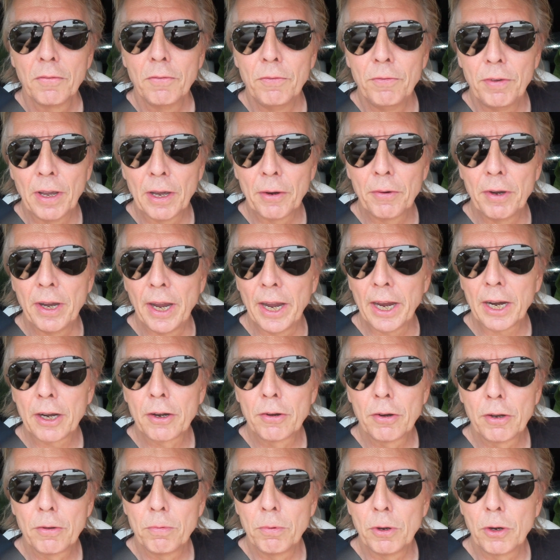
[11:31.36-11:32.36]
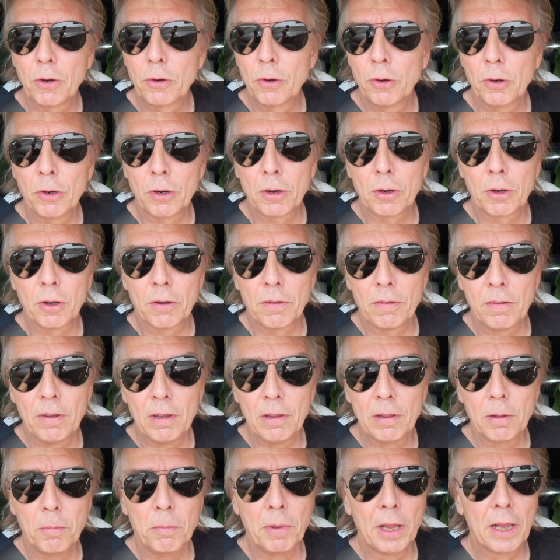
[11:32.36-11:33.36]
very accurate. We could see
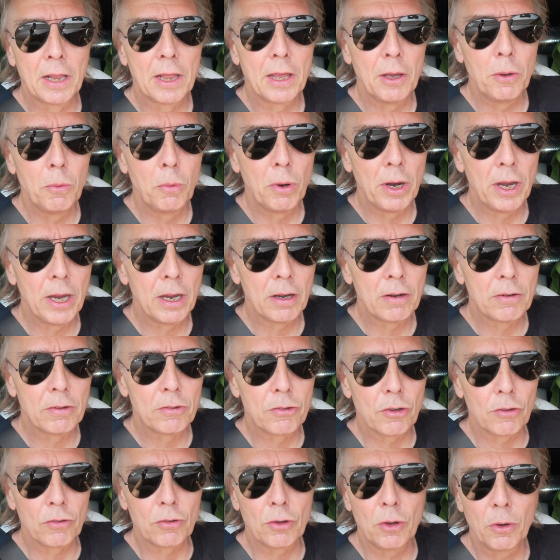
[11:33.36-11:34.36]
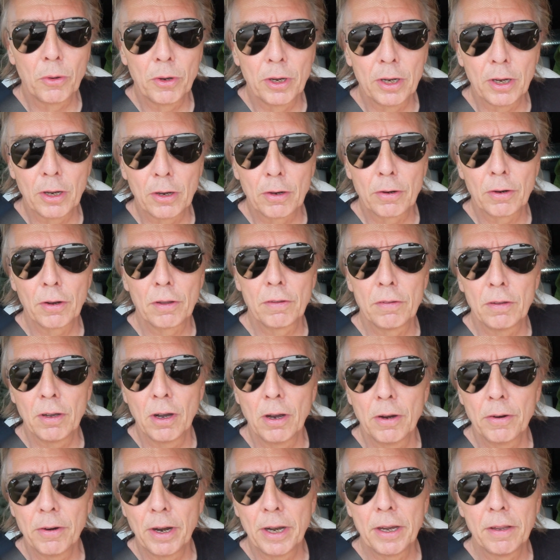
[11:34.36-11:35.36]
the Milky Way just going across the
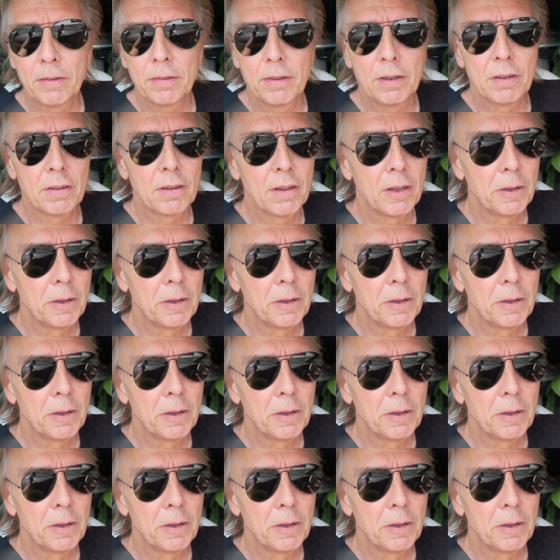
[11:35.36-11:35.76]
horizon.